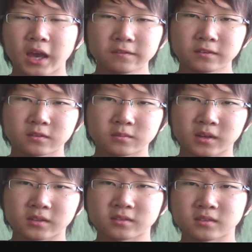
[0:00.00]
after 2
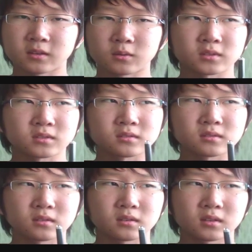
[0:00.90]
months,
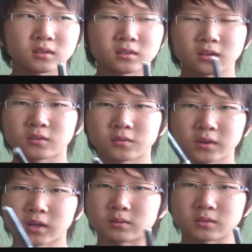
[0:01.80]
it turned to
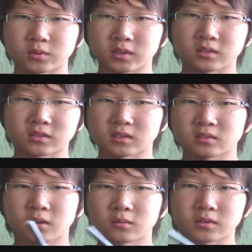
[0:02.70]
4 hours a week,
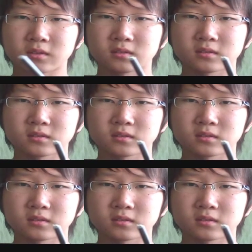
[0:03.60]
just only